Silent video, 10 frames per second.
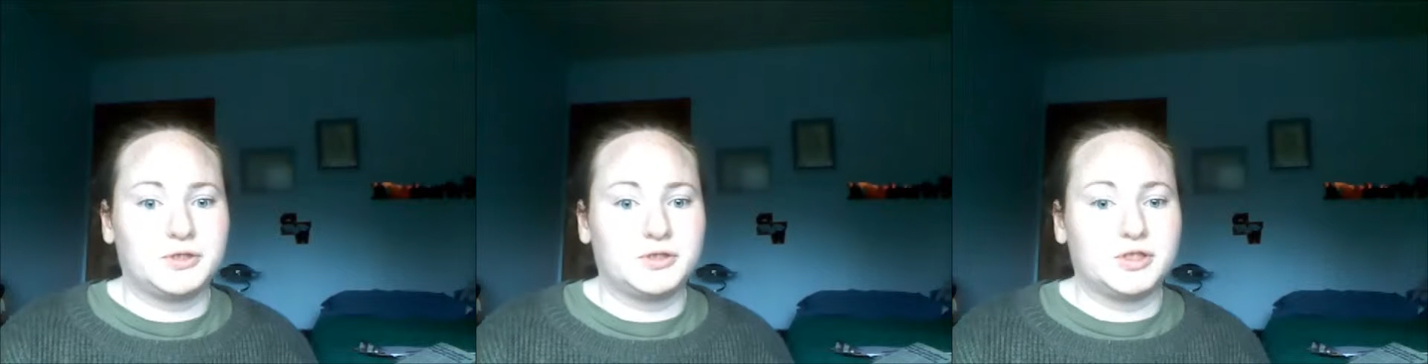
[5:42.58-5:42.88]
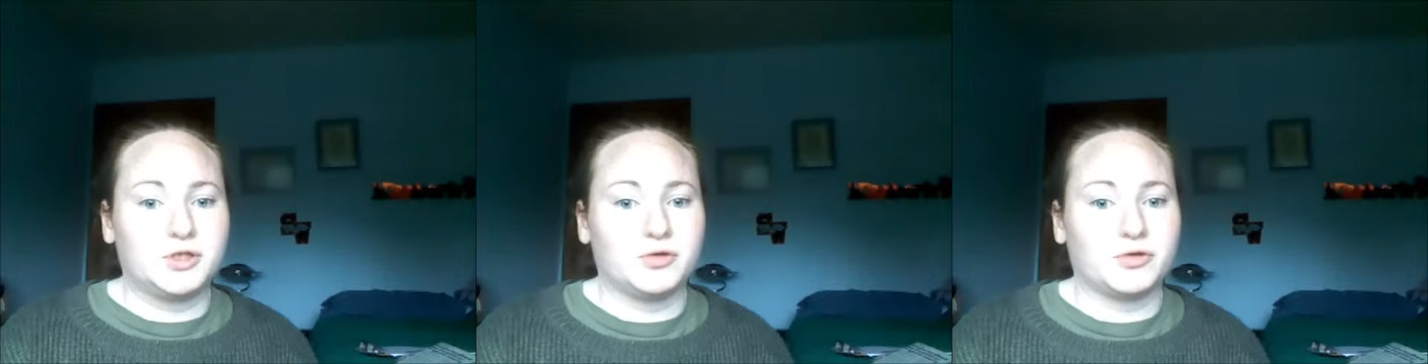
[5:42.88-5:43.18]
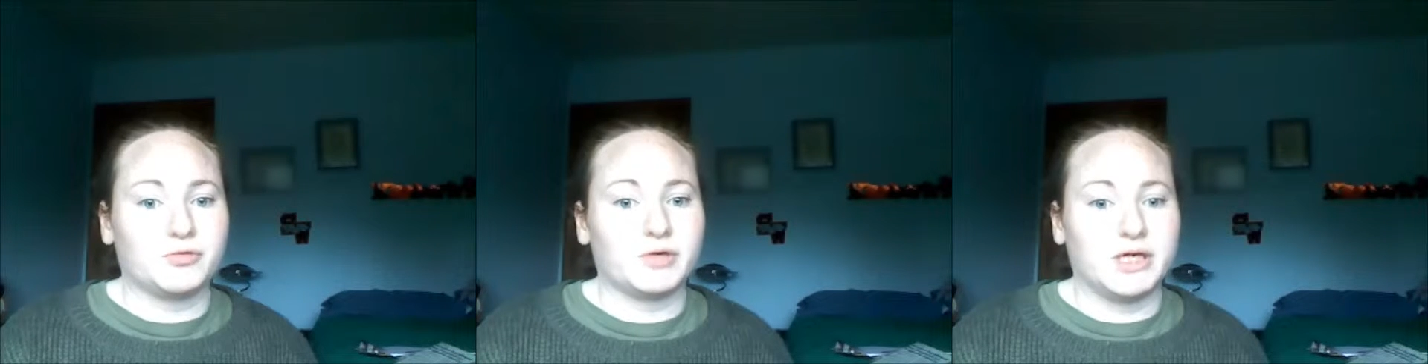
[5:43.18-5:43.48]
two,
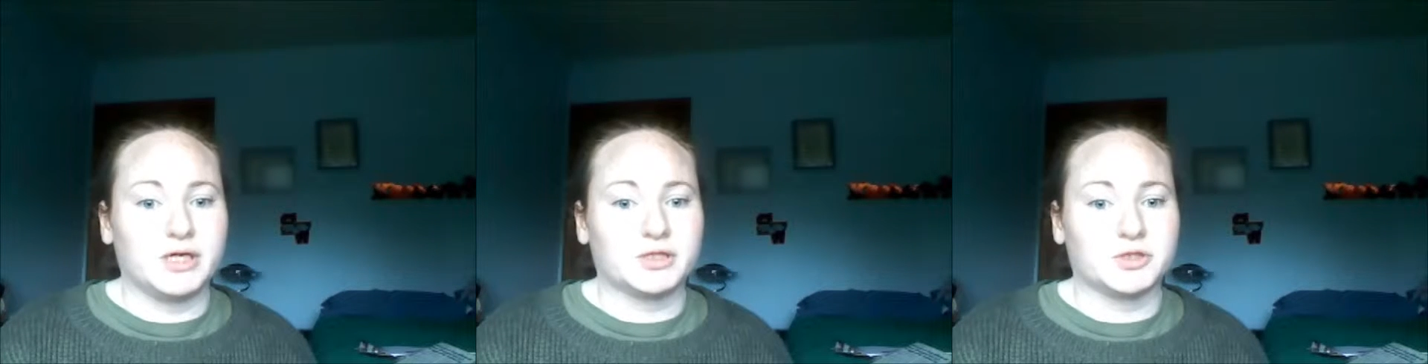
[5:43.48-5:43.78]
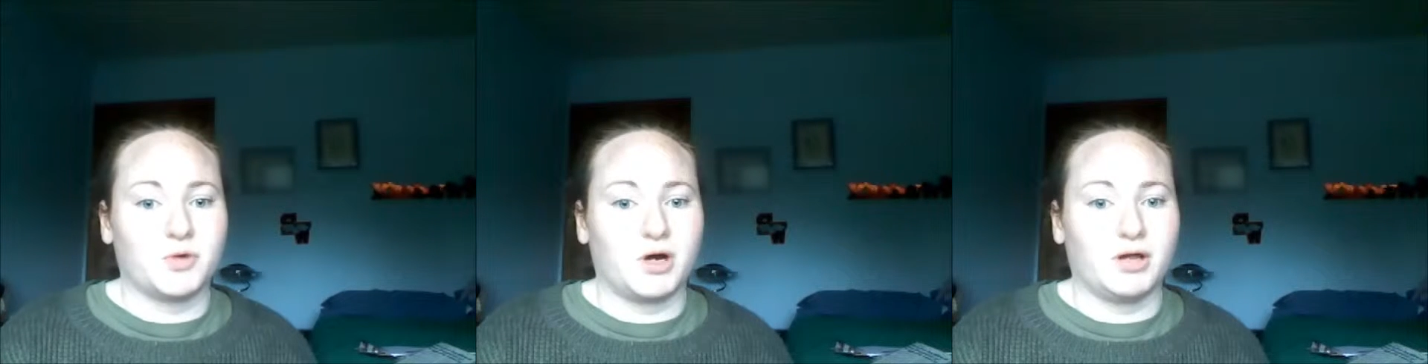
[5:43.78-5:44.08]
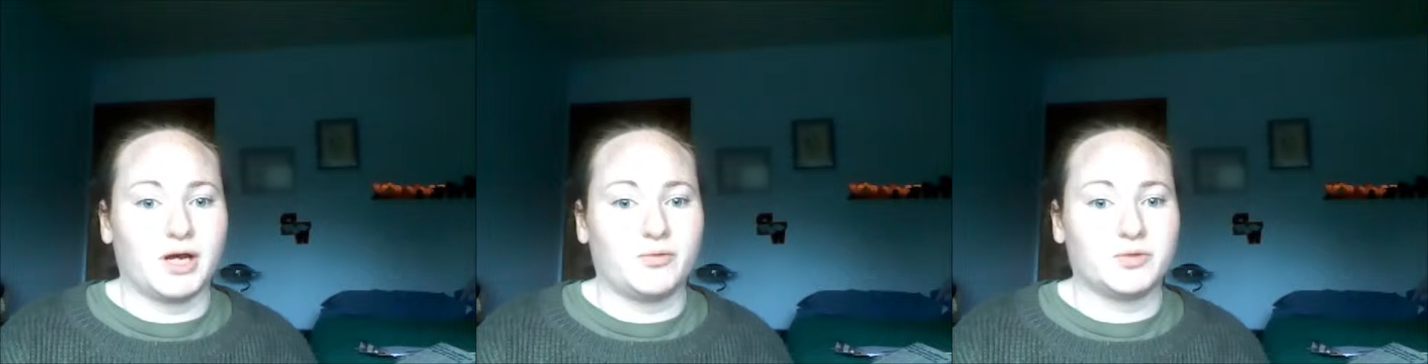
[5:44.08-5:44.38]
three years while
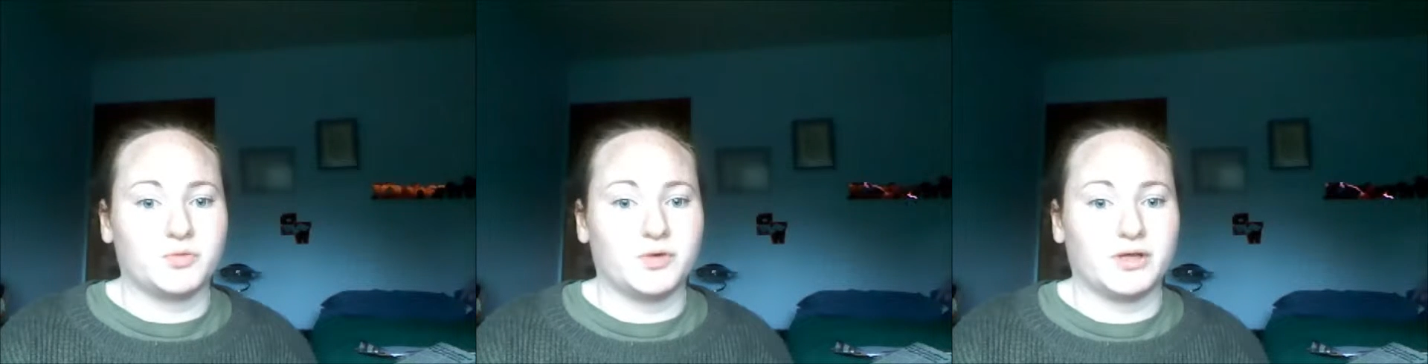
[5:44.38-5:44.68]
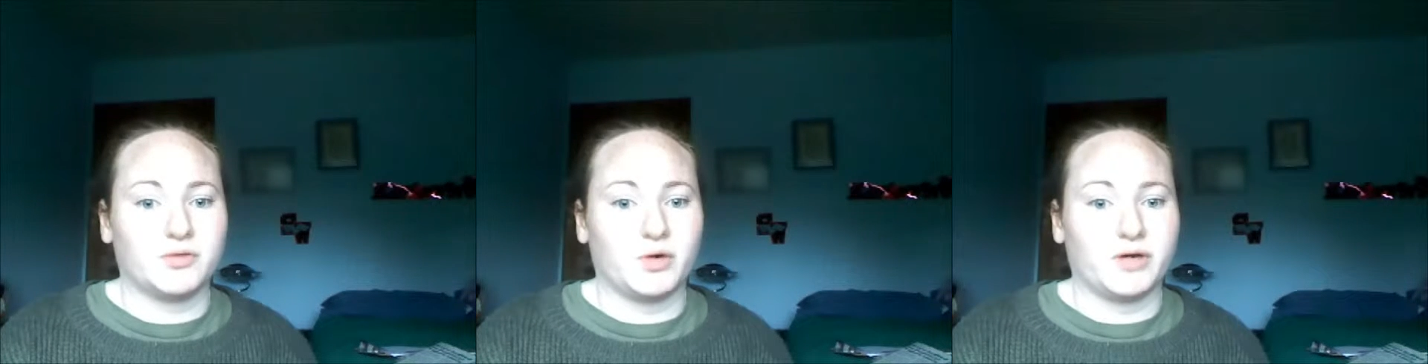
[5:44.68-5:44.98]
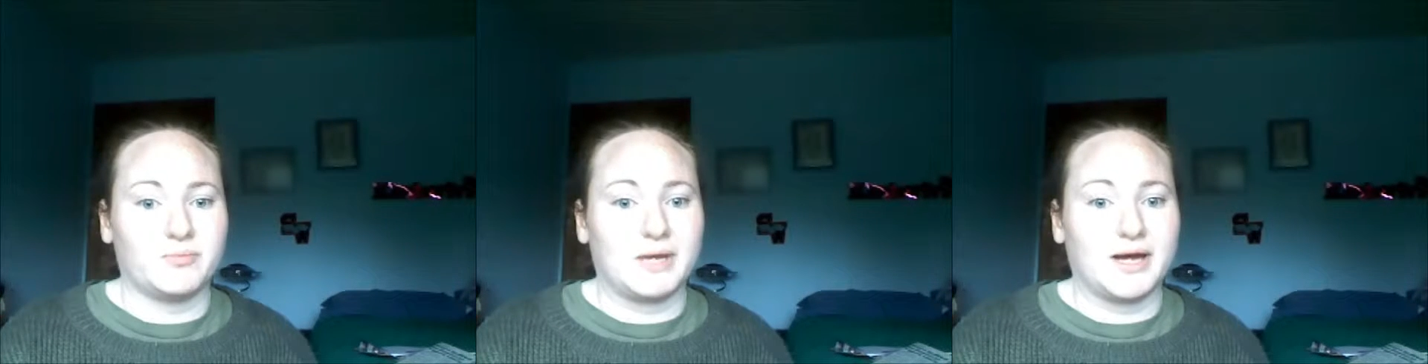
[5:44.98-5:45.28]
I was with one
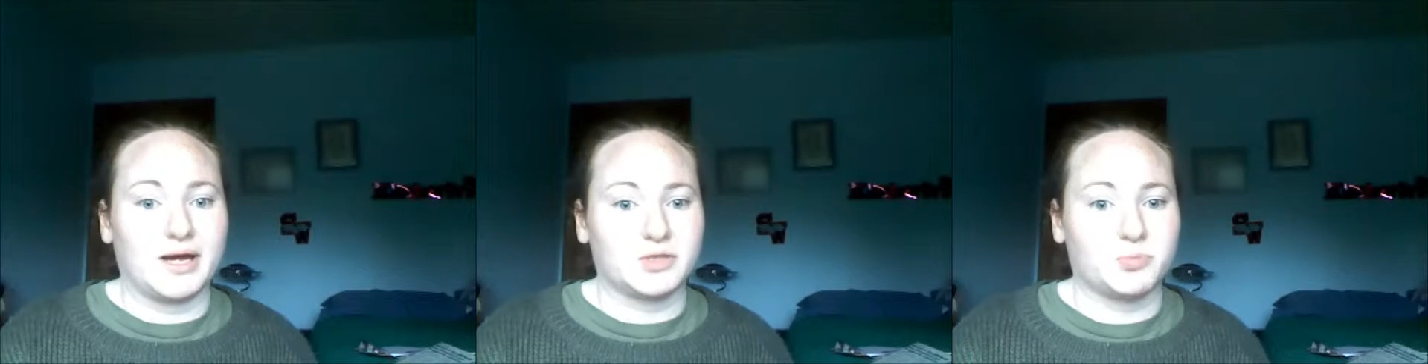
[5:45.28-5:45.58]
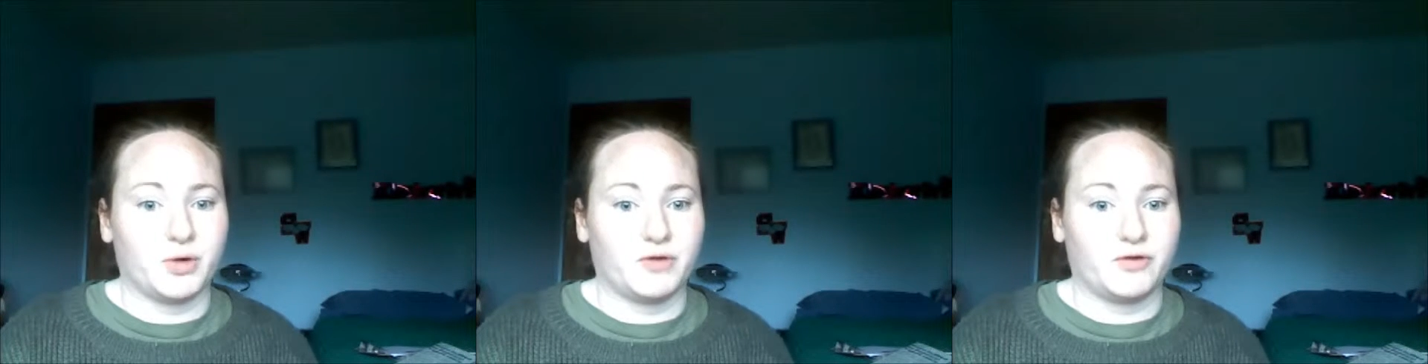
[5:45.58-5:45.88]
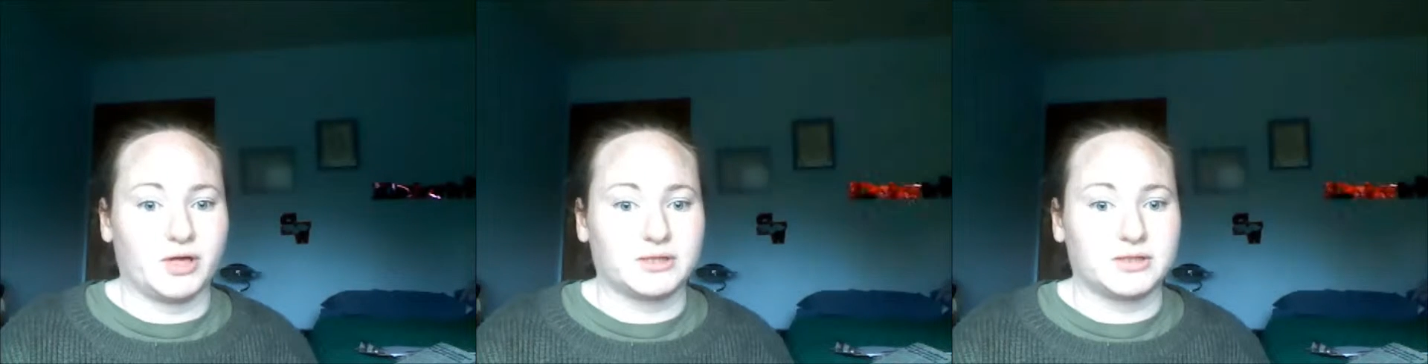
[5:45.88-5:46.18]
of my ex
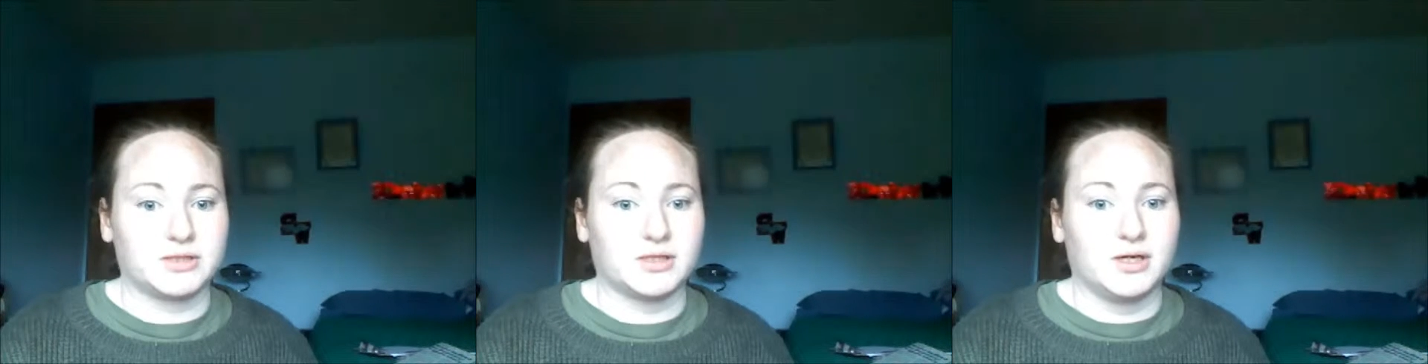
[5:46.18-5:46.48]
boyfriends,